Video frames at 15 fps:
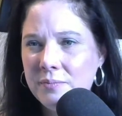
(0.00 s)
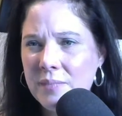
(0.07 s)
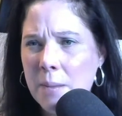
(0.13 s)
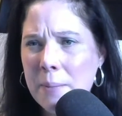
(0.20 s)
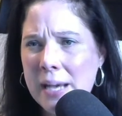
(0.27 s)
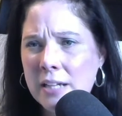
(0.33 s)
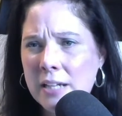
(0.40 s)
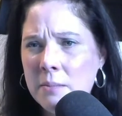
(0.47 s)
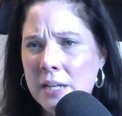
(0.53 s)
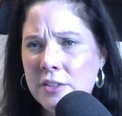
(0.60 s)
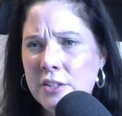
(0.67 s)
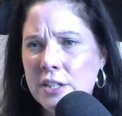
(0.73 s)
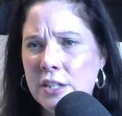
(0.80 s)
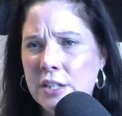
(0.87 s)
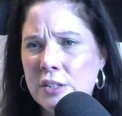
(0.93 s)
about a month
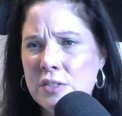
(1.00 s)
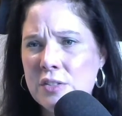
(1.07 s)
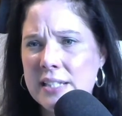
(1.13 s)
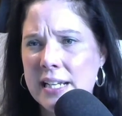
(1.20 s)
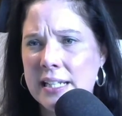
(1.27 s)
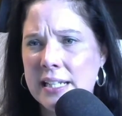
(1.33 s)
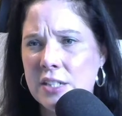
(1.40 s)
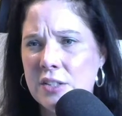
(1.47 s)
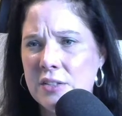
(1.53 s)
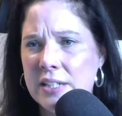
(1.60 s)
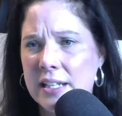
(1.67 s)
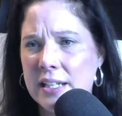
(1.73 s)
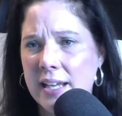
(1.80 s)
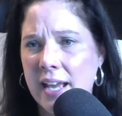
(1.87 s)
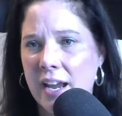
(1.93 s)
ago, you stated you
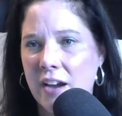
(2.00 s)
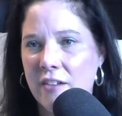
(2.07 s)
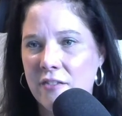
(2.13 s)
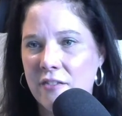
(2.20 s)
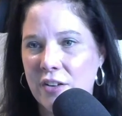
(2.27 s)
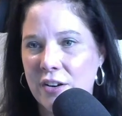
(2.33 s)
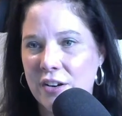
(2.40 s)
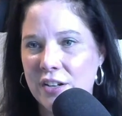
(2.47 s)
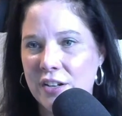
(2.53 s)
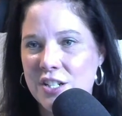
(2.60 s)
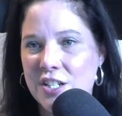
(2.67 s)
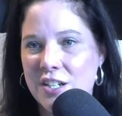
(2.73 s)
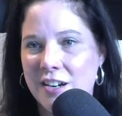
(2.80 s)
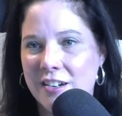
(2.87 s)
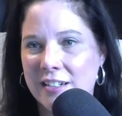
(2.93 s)
didn't care for
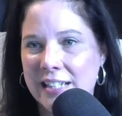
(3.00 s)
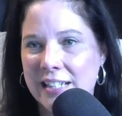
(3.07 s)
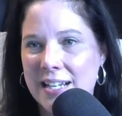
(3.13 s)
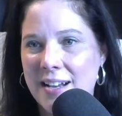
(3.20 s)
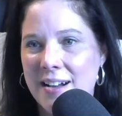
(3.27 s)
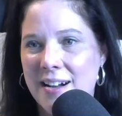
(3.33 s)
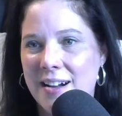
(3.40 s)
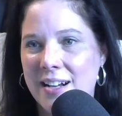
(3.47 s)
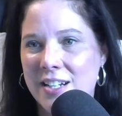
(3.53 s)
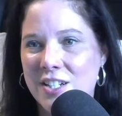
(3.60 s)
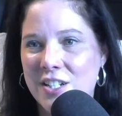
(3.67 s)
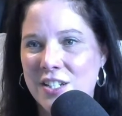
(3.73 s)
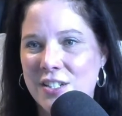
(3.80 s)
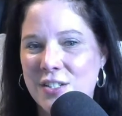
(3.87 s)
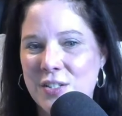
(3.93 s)
Charlie
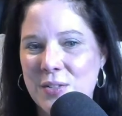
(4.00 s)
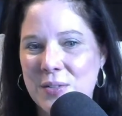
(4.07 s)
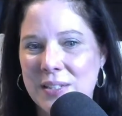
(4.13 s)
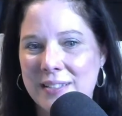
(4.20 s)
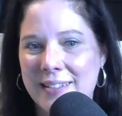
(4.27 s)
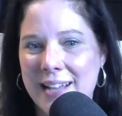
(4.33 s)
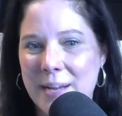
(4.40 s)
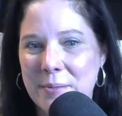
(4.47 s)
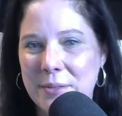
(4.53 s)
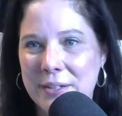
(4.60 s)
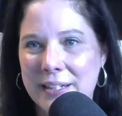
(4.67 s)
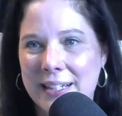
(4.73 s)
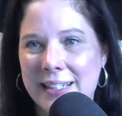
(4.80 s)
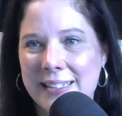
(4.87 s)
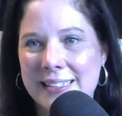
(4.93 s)
Hodge. Could you
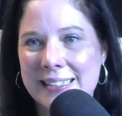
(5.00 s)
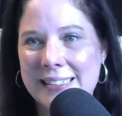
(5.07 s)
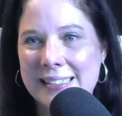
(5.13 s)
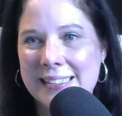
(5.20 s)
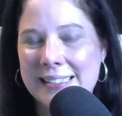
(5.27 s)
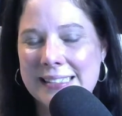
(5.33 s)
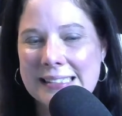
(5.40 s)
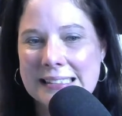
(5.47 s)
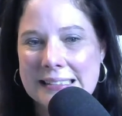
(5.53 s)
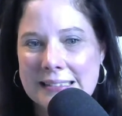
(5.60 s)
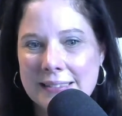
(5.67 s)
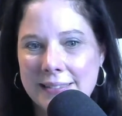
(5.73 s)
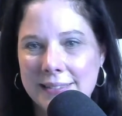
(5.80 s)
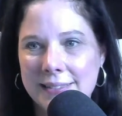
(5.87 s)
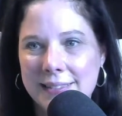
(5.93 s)
elaborate?
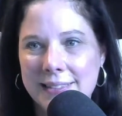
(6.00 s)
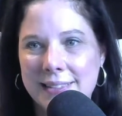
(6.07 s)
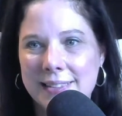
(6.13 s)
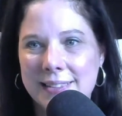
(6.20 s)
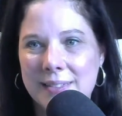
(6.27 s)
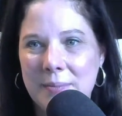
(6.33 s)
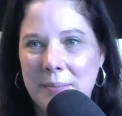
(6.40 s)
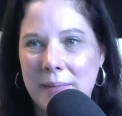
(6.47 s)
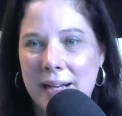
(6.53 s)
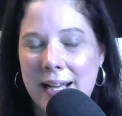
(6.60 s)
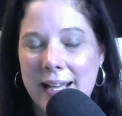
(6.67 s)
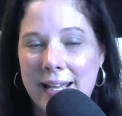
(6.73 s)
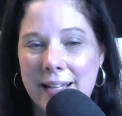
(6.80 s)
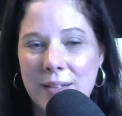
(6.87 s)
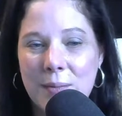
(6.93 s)

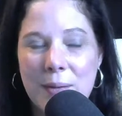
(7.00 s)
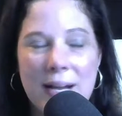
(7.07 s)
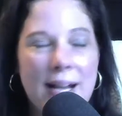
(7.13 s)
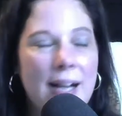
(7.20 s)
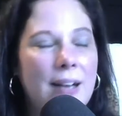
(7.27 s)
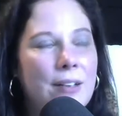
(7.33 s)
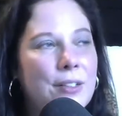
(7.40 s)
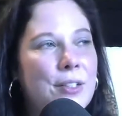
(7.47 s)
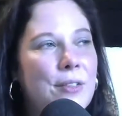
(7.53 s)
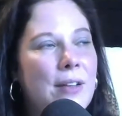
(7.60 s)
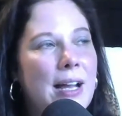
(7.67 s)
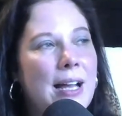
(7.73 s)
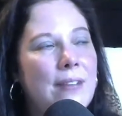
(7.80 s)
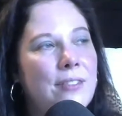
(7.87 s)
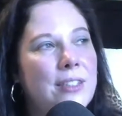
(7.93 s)
Mike, wow, you
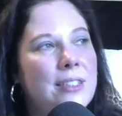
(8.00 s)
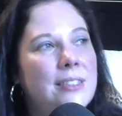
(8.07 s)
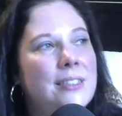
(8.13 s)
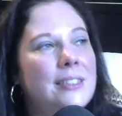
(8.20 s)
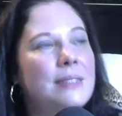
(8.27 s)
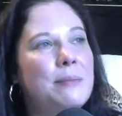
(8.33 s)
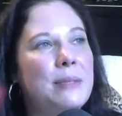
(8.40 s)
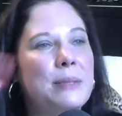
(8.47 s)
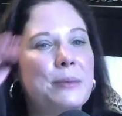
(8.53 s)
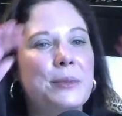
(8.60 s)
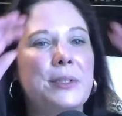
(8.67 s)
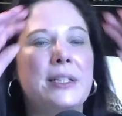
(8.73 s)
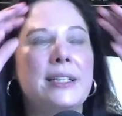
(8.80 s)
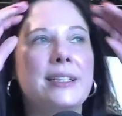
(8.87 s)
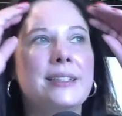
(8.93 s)
have a good
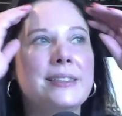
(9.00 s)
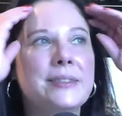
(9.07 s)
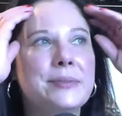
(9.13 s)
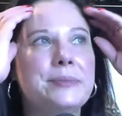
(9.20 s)
memory.